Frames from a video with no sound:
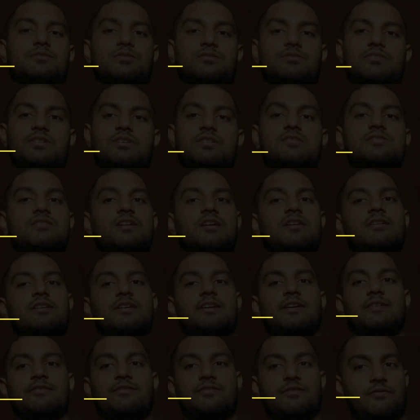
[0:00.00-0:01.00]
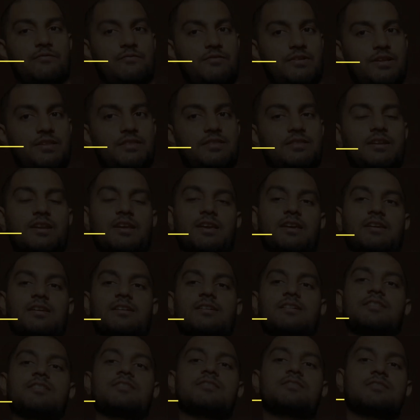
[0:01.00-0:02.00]
So 653,
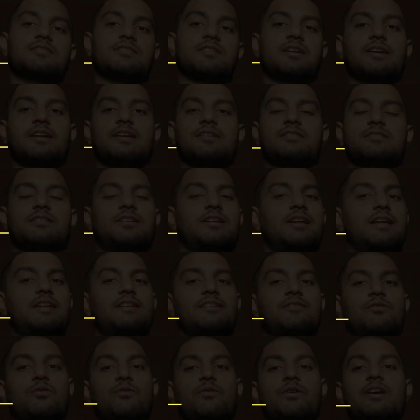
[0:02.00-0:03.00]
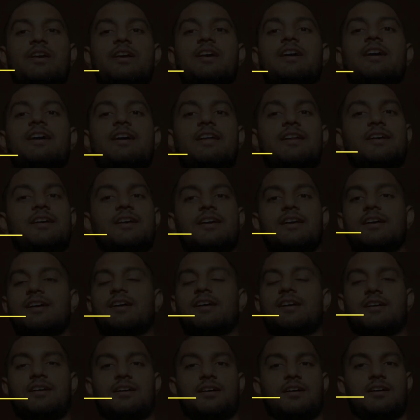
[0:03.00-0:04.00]
this is the addition. And over here,
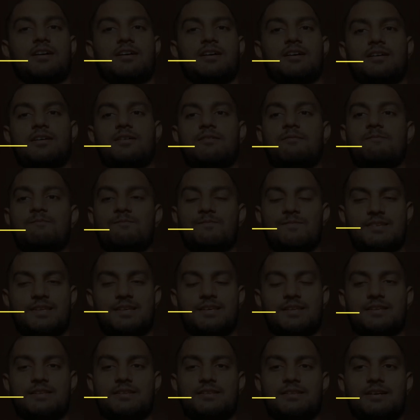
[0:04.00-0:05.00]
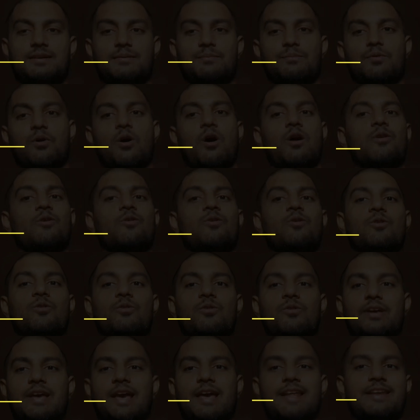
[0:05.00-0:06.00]
uh, the
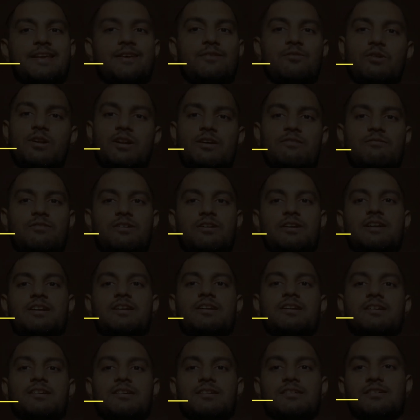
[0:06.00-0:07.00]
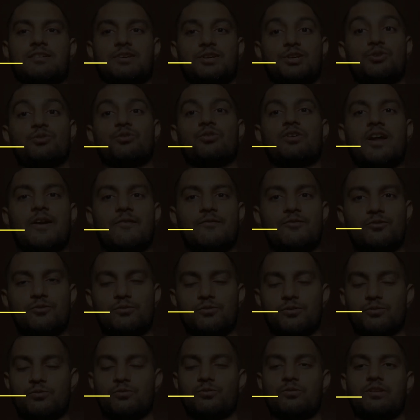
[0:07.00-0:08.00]
borrow, carry, whatever, you don't have
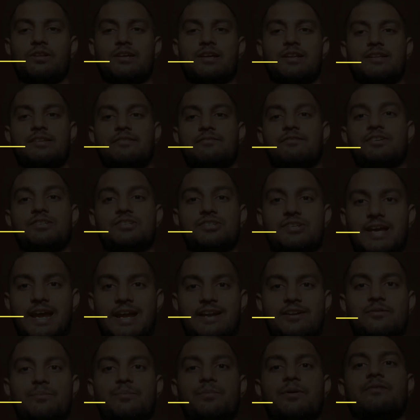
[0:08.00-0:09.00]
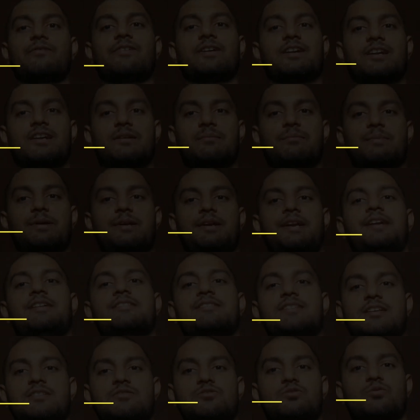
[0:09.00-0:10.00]
to rule, and which kind of perfectly made
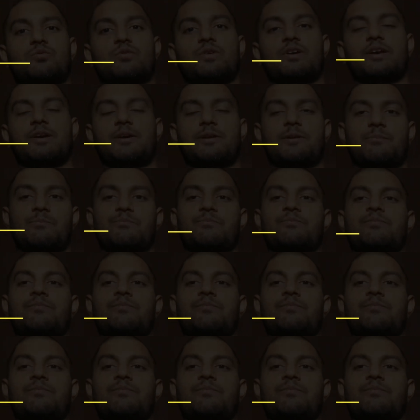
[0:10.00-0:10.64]
sense over here.